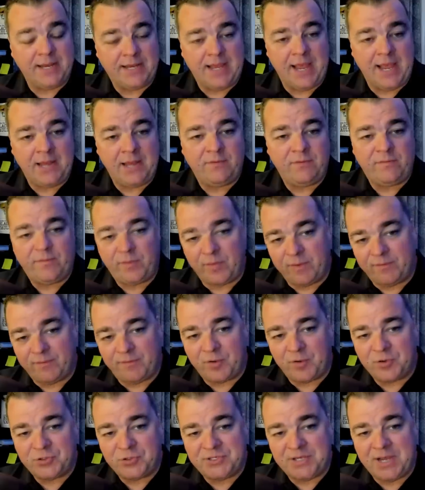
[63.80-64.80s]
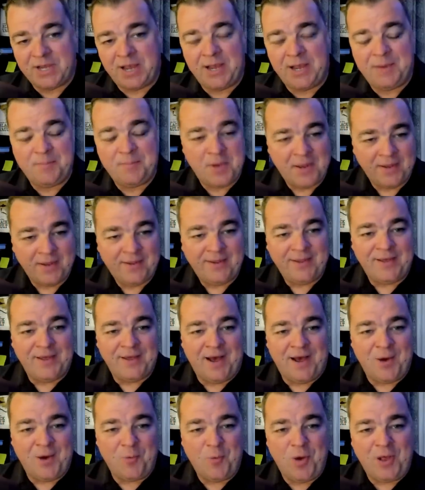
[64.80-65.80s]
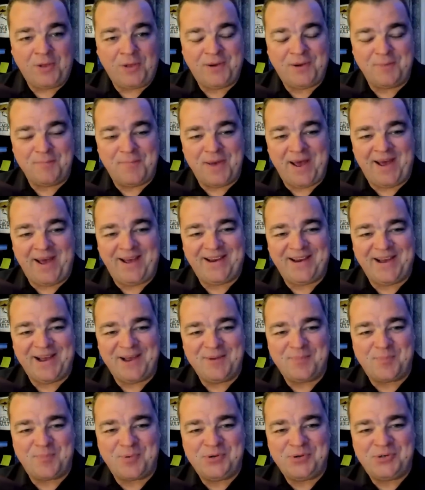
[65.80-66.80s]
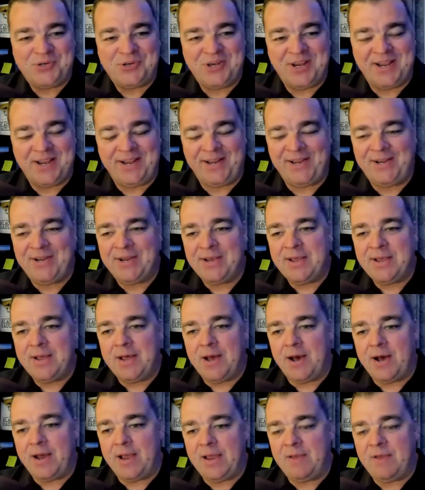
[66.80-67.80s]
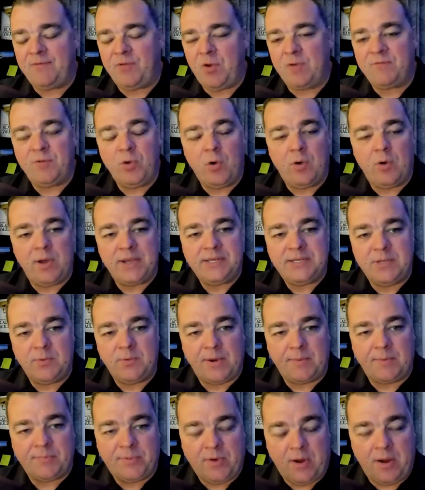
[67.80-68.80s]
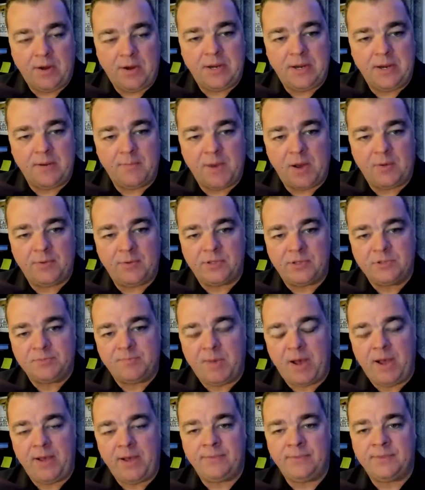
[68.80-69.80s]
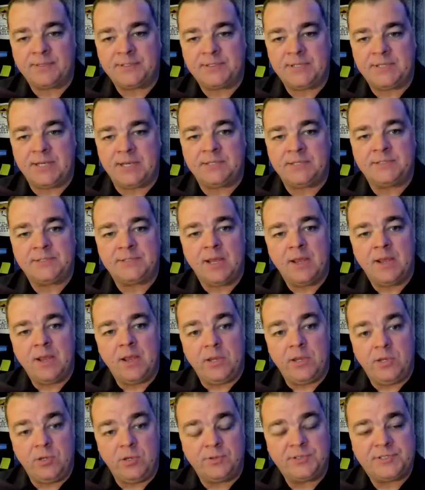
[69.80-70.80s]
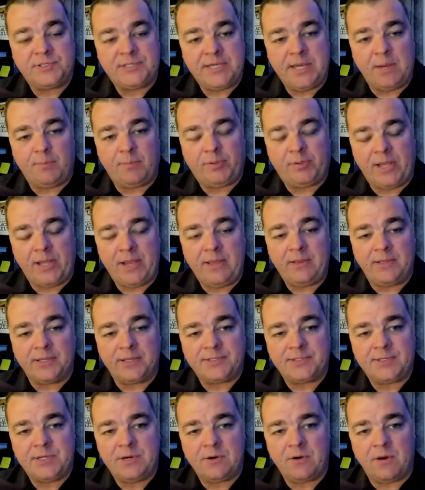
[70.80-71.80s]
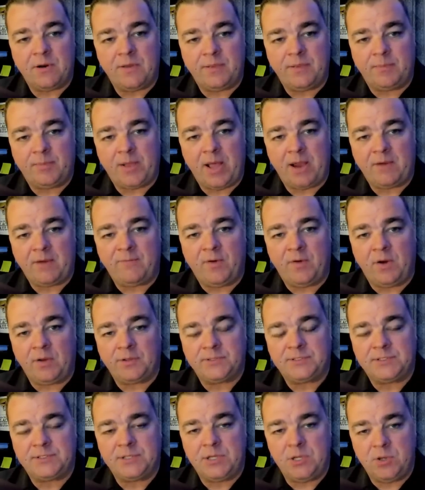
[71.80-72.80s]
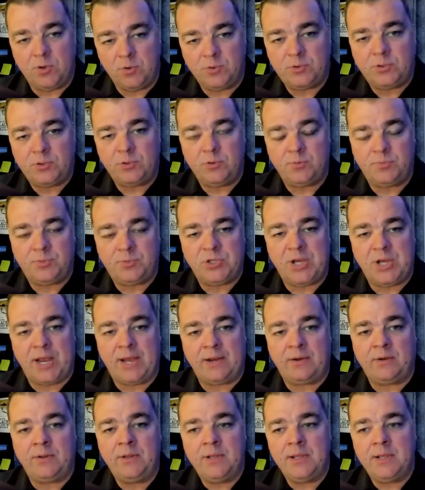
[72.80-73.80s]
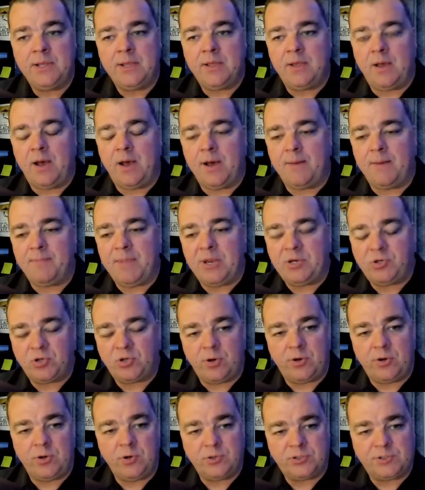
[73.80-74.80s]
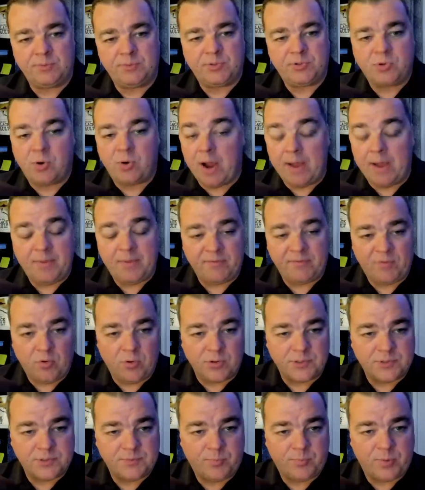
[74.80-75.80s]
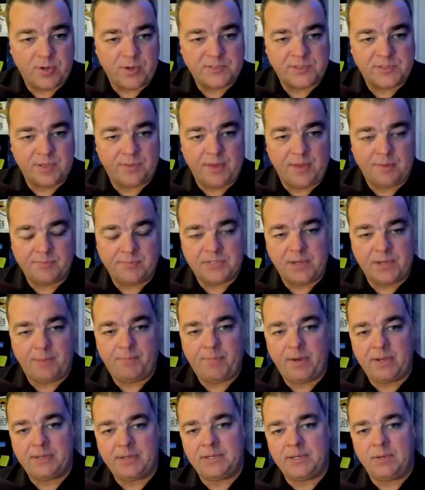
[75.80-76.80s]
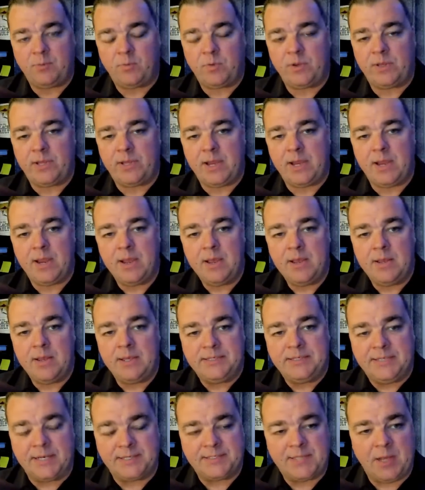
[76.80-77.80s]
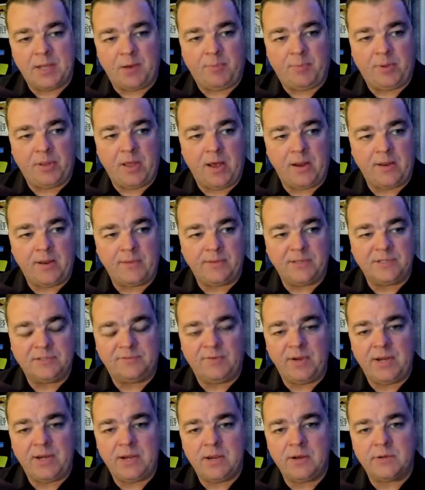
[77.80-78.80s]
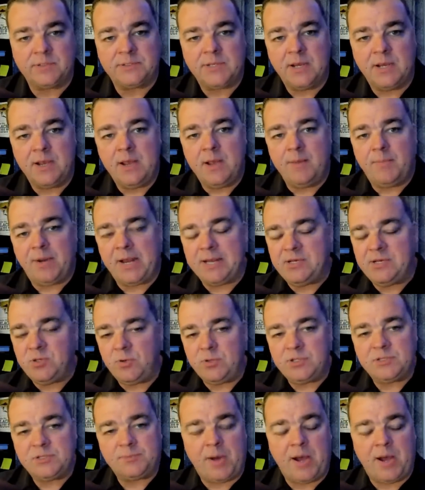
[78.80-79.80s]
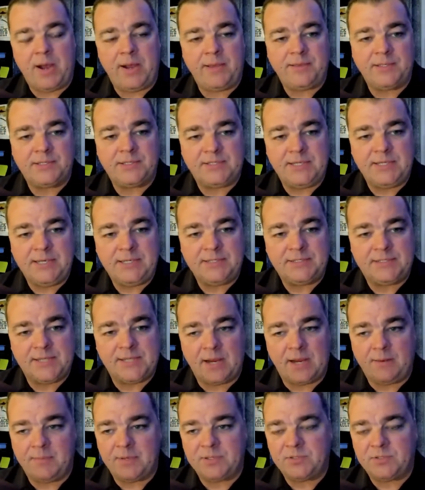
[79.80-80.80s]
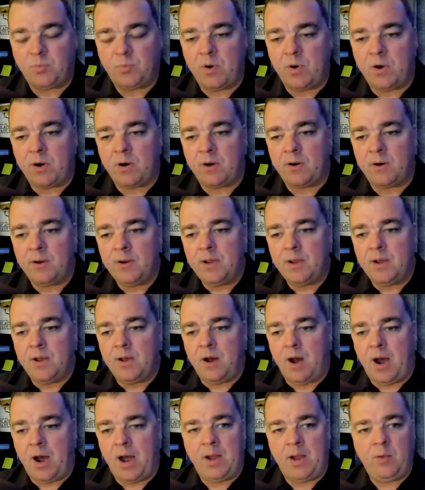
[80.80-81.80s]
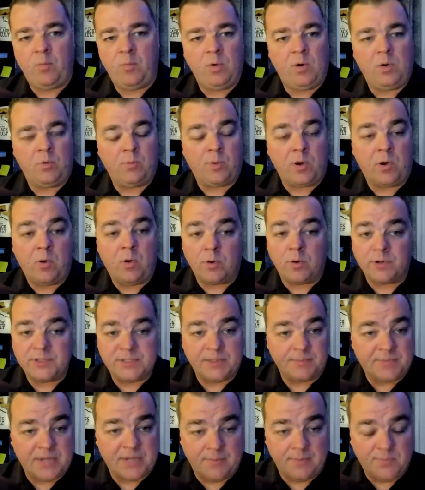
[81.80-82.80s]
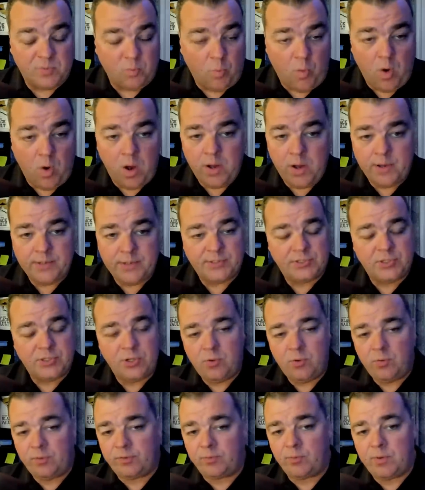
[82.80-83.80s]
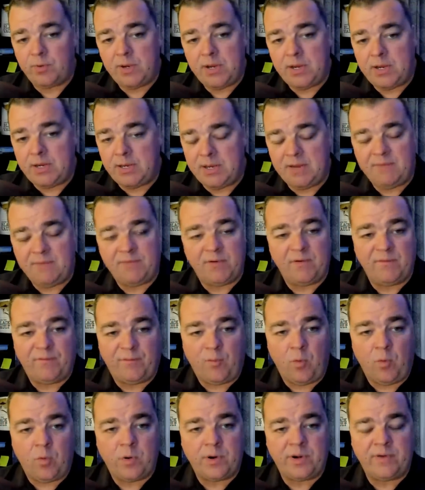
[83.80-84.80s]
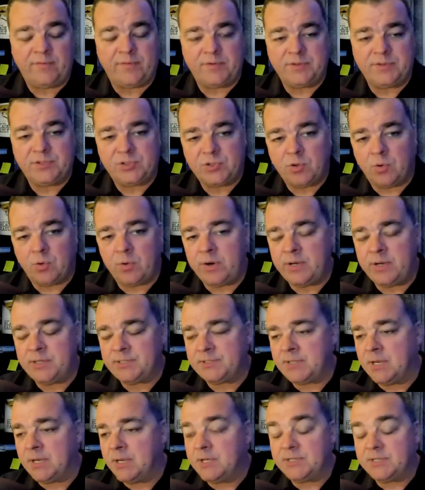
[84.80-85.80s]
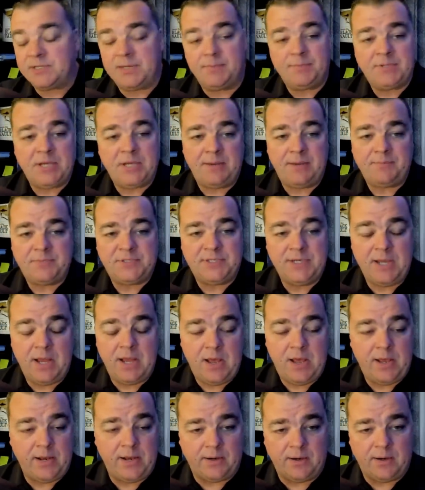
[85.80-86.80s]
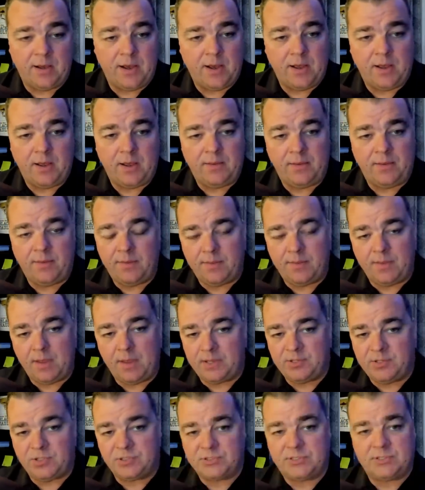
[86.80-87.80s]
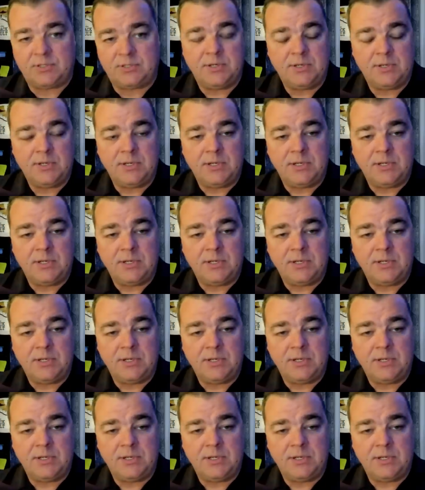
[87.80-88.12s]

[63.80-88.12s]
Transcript: again for the first time, uh, welcome back. I appreciate it. Uh, if you have no idea what I'm talking about with those behind the scenes, you'll see a playlist here on the Black Vault's YouTube channel. Uh, make sure you subscribe and, of course, press the thumbs up button. It really does help a lot on these videos. But I do these behind the scenes segments where I will record sometimes one, two, three, even four different stories, sometimes none. Uh, and I just